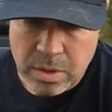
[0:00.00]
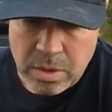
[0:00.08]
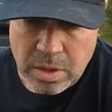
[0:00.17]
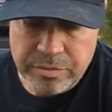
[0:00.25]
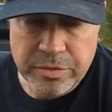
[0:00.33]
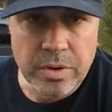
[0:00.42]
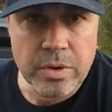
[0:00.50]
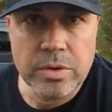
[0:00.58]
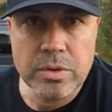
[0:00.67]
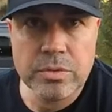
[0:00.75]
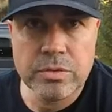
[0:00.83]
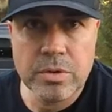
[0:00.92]
if you're a
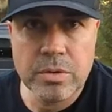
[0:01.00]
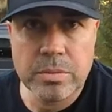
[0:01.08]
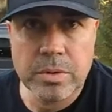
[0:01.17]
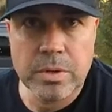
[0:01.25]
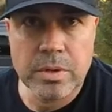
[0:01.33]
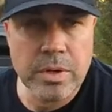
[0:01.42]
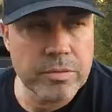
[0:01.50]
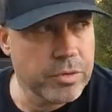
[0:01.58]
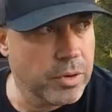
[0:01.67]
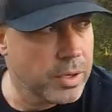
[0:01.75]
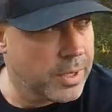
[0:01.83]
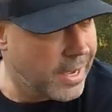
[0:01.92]
YouTuber, if
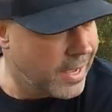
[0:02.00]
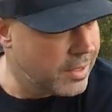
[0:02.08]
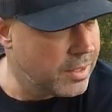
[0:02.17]
you're a guy that